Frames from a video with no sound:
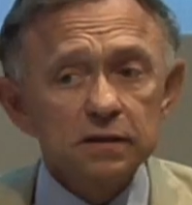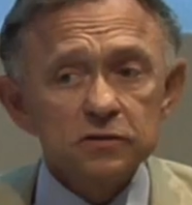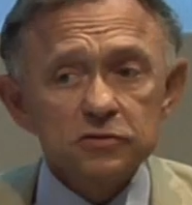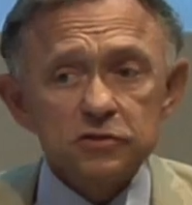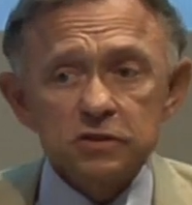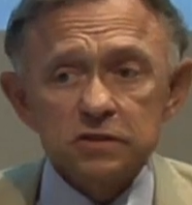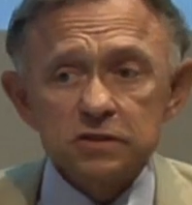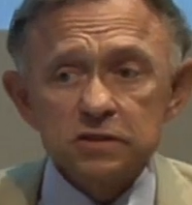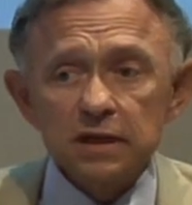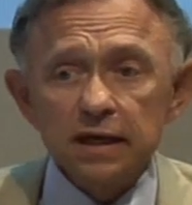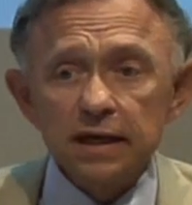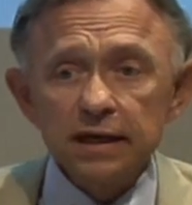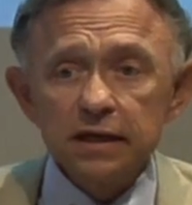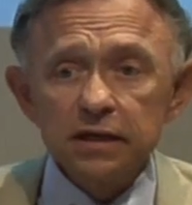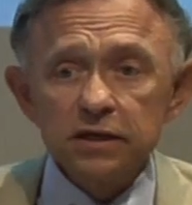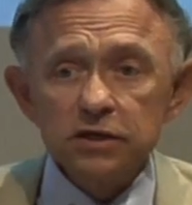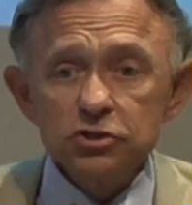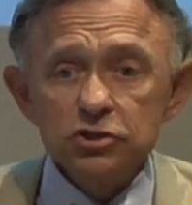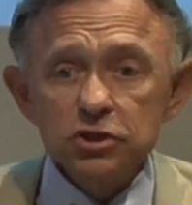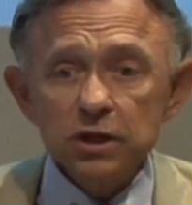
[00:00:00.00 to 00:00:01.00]
in
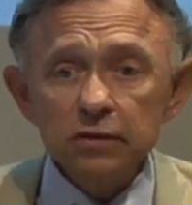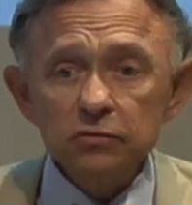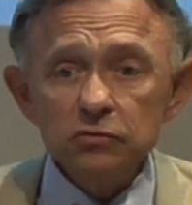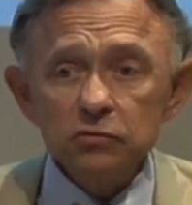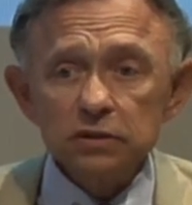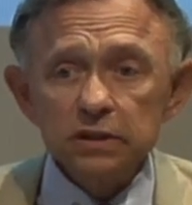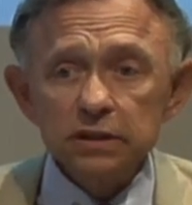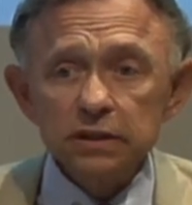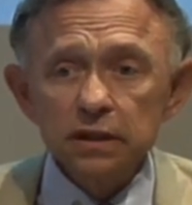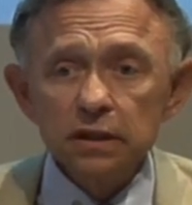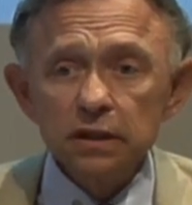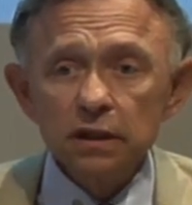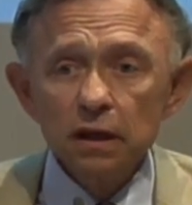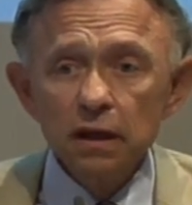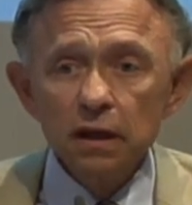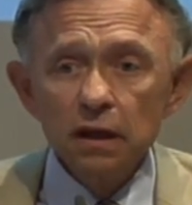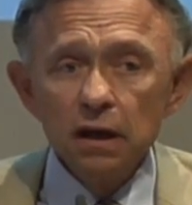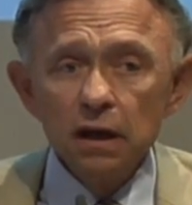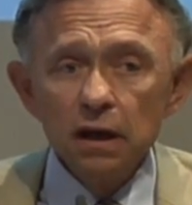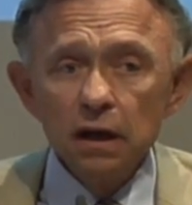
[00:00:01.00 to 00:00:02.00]
society generally,
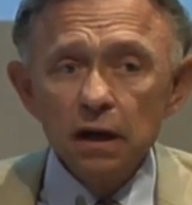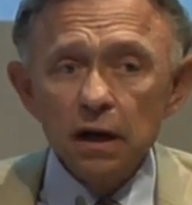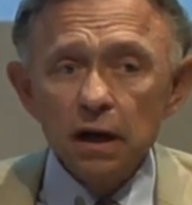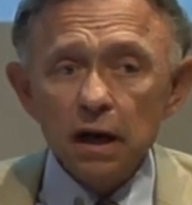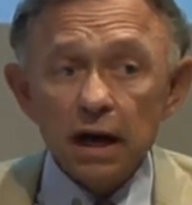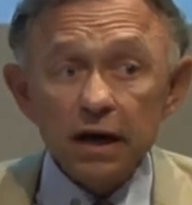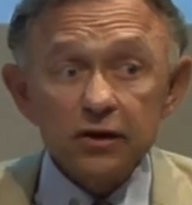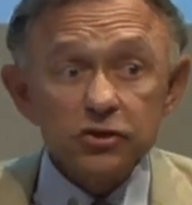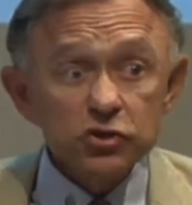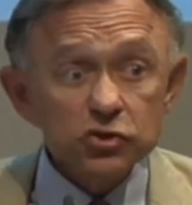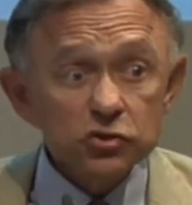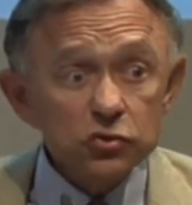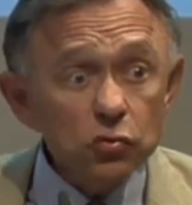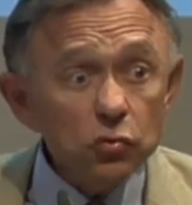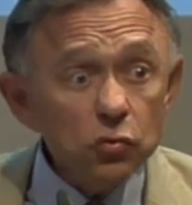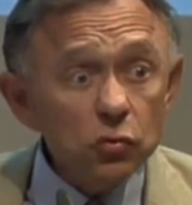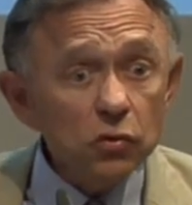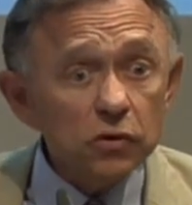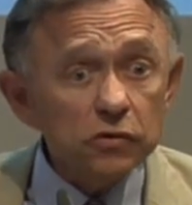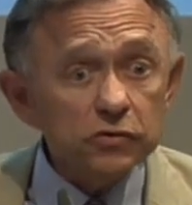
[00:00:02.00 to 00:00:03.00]
our
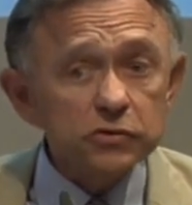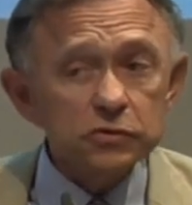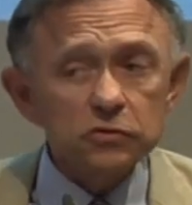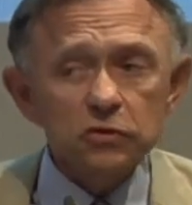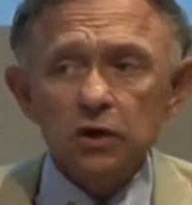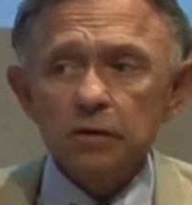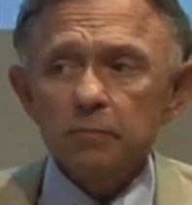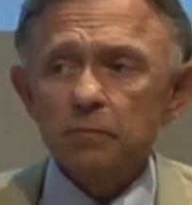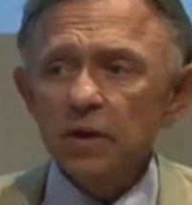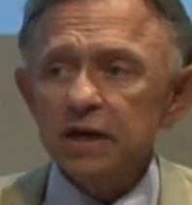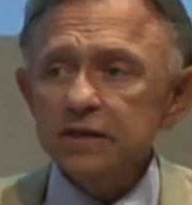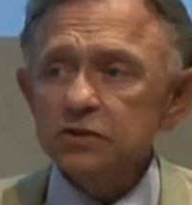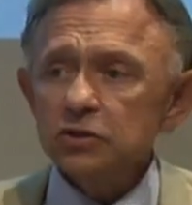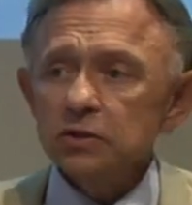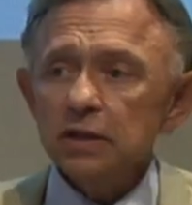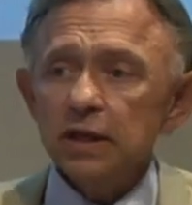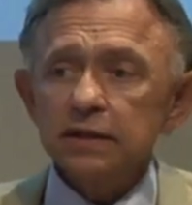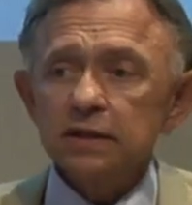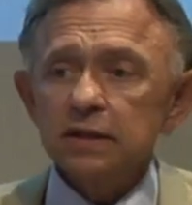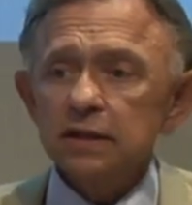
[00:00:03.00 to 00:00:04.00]
schools look much
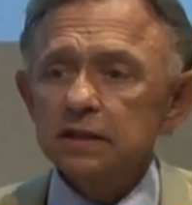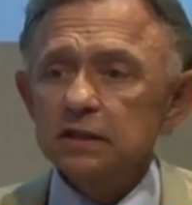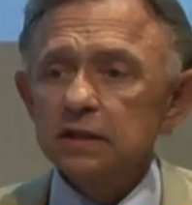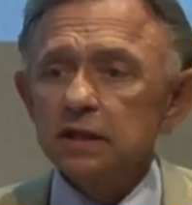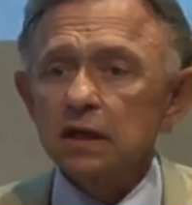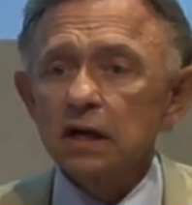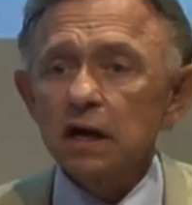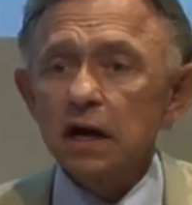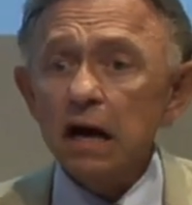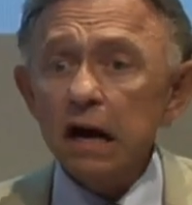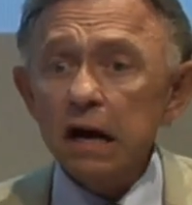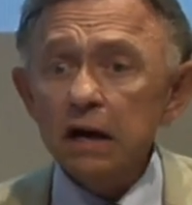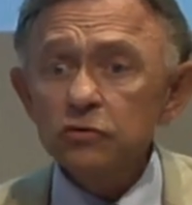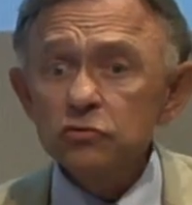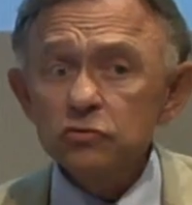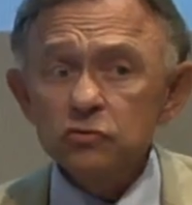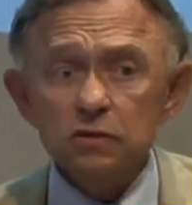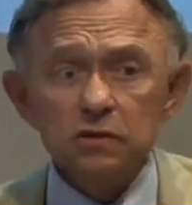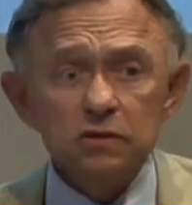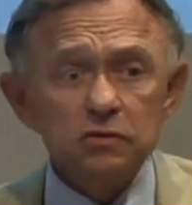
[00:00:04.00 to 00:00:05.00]
like they did
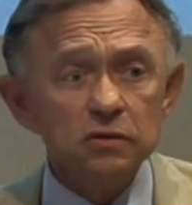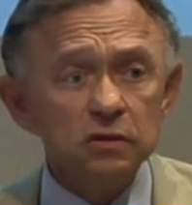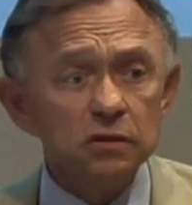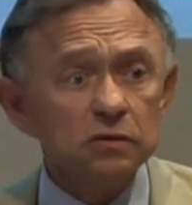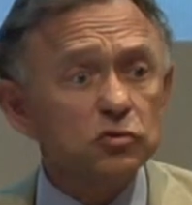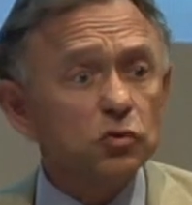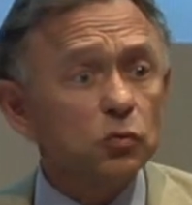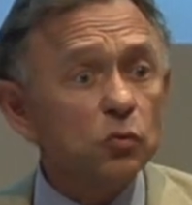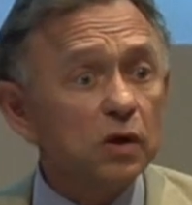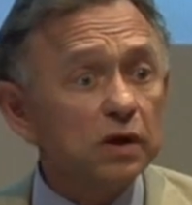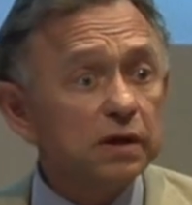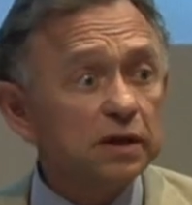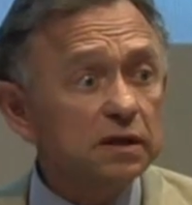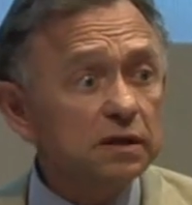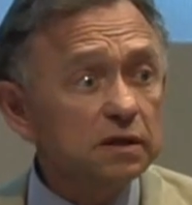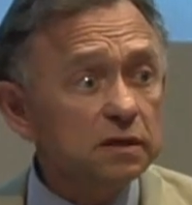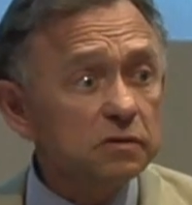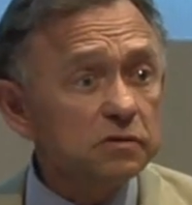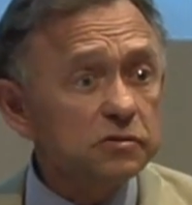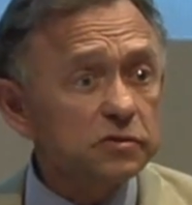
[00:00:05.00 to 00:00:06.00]
120
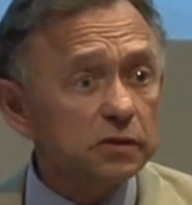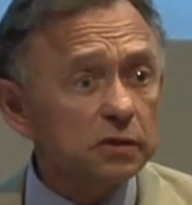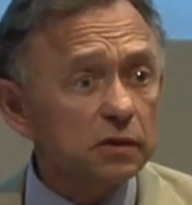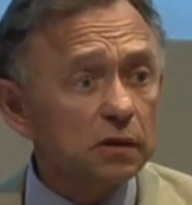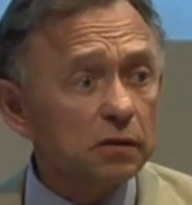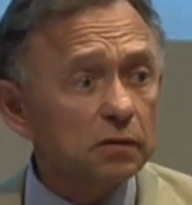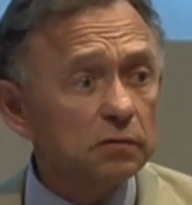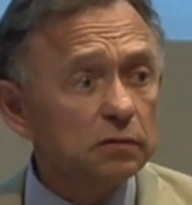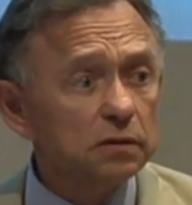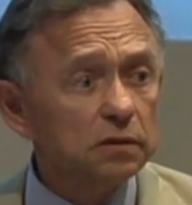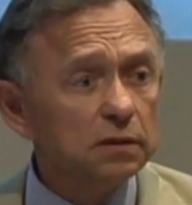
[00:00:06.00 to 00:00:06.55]
years ago.